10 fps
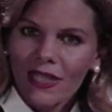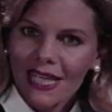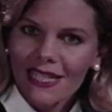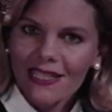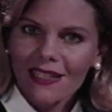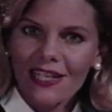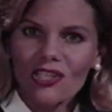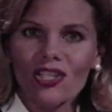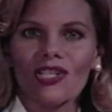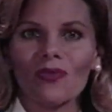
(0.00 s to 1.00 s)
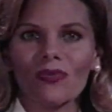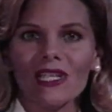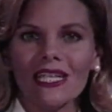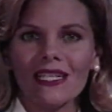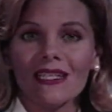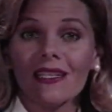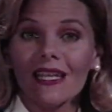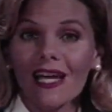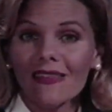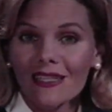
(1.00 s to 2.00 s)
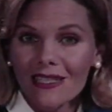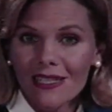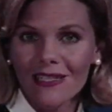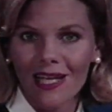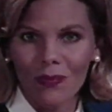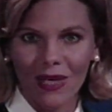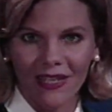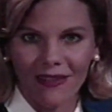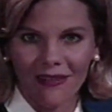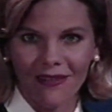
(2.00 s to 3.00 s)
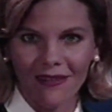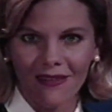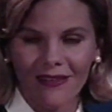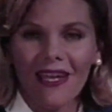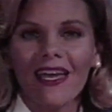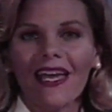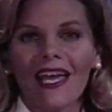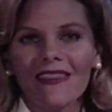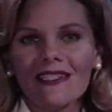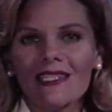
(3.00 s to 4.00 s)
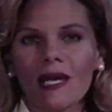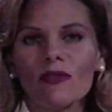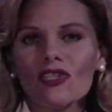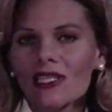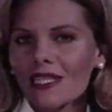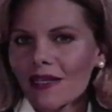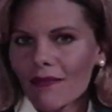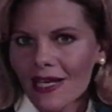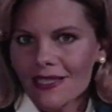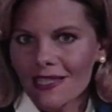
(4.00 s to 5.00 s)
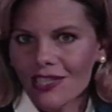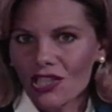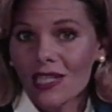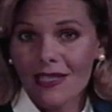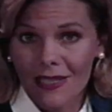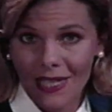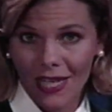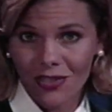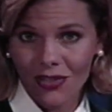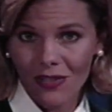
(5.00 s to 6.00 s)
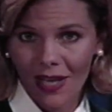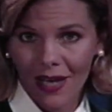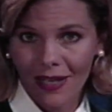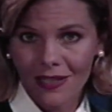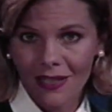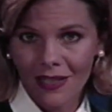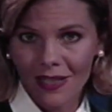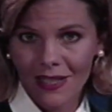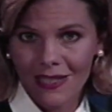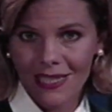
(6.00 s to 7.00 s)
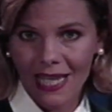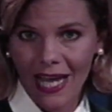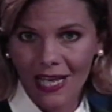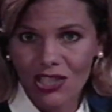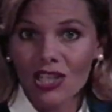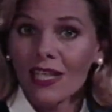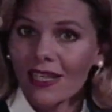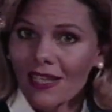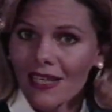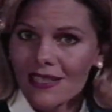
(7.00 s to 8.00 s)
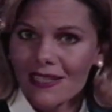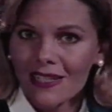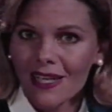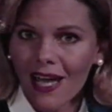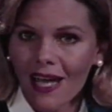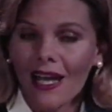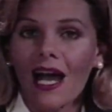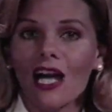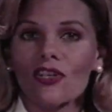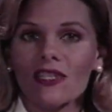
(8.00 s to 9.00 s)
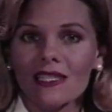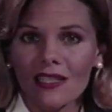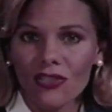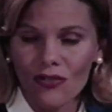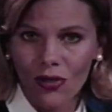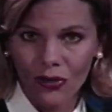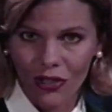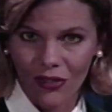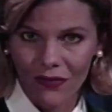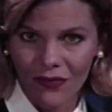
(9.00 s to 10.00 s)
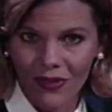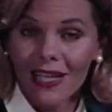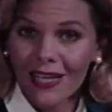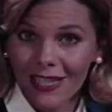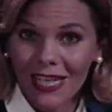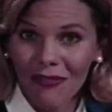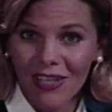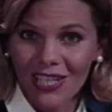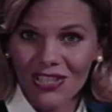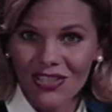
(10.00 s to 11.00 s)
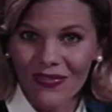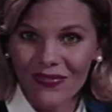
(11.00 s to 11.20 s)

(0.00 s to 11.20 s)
the installation is complete, click on the Detail button. At this time, you should see a message, Standard IDE/ESDI Hard Disk Controller. Click Finish.